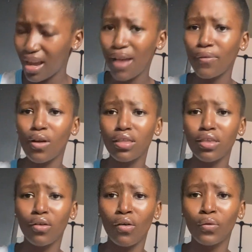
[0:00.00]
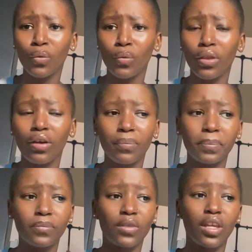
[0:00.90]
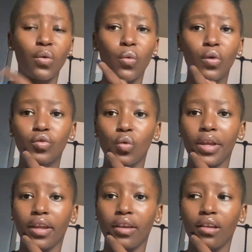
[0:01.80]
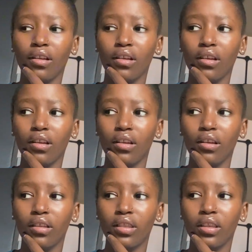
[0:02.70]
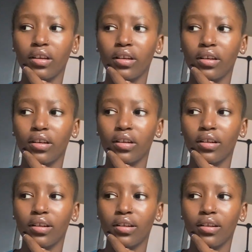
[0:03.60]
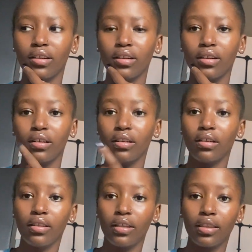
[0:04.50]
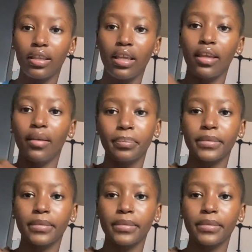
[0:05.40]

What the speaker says: I forgot the novel, the thing you were doing. The thingy.